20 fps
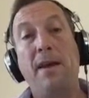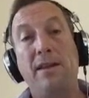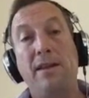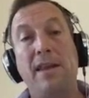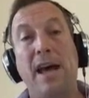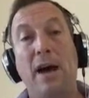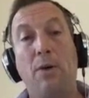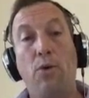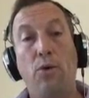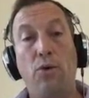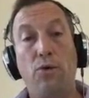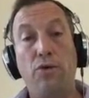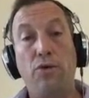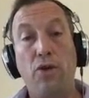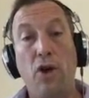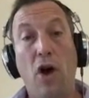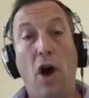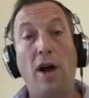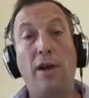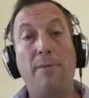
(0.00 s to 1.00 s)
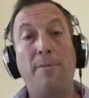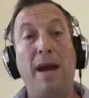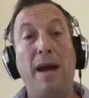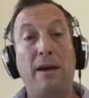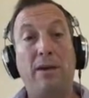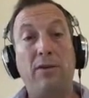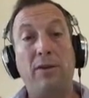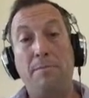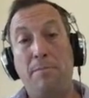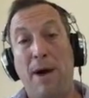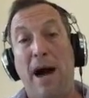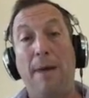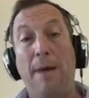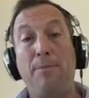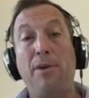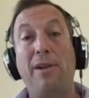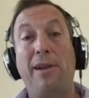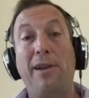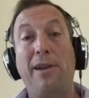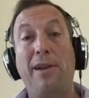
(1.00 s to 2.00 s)
that will automatically
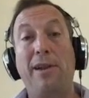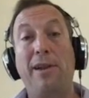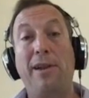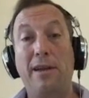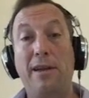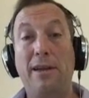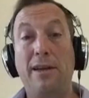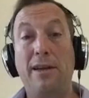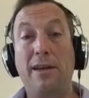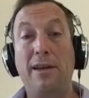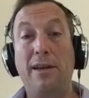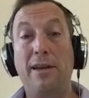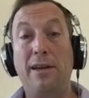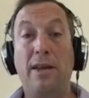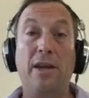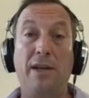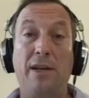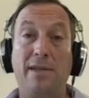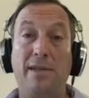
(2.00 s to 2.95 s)
populate it into there,